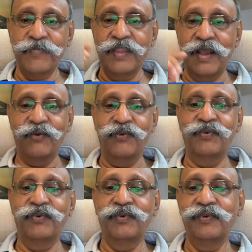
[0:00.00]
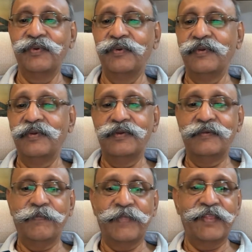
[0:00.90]
Now,
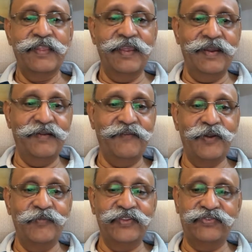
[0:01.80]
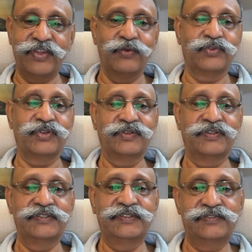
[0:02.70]
see it from the south.
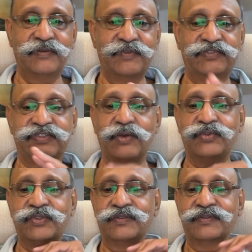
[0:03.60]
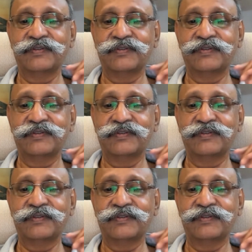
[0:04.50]
This is from the south.